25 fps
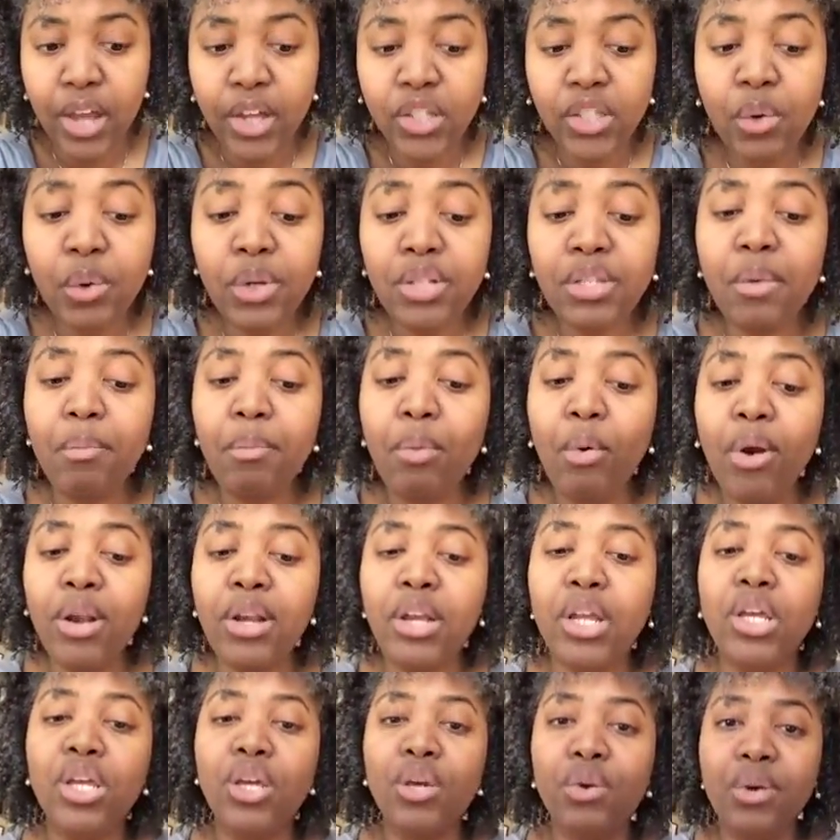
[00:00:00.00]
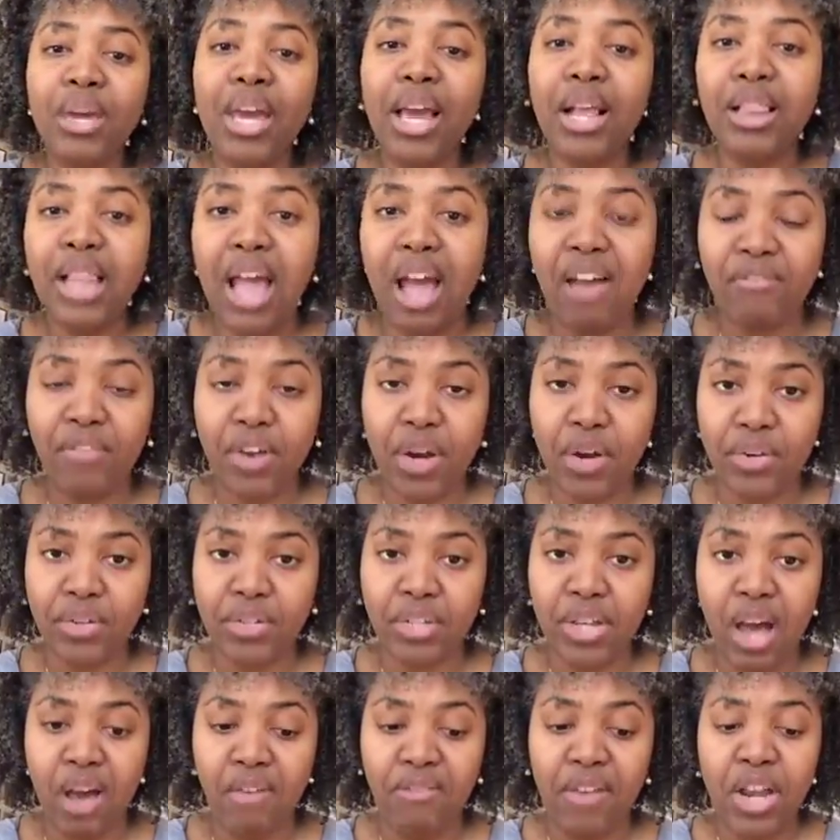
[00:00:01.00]
So it's important that you get that for
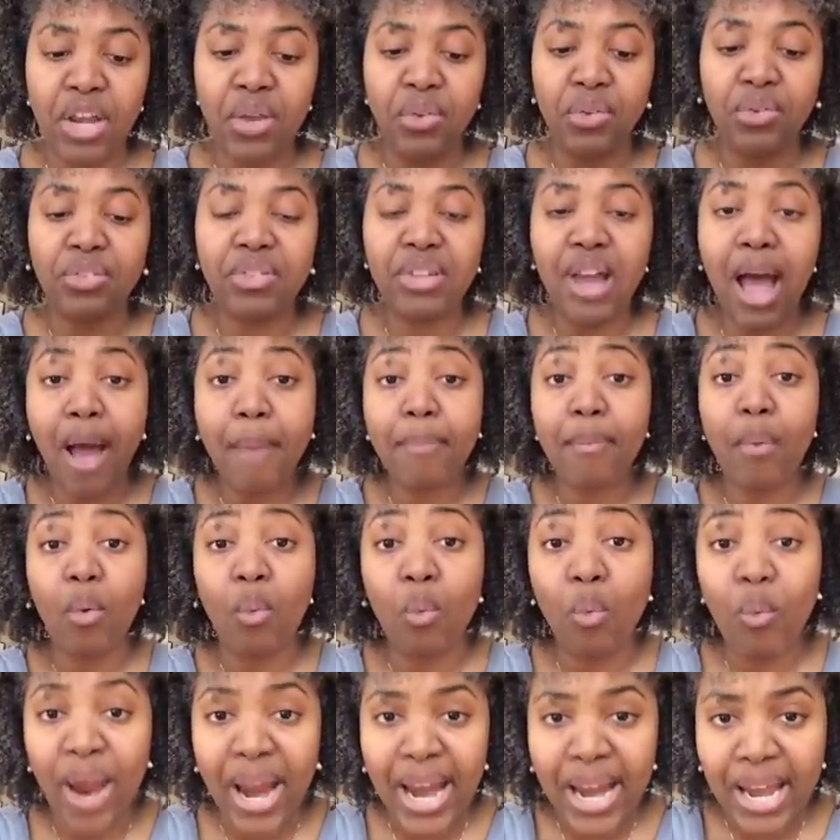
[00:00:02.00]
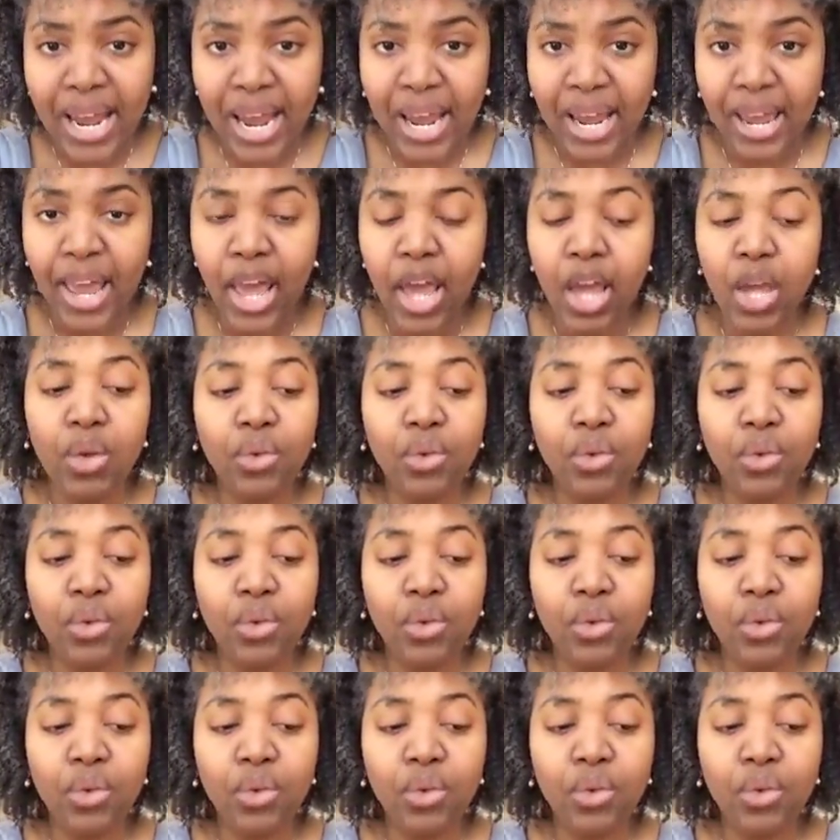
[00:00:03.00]
yourself and you stop waiting.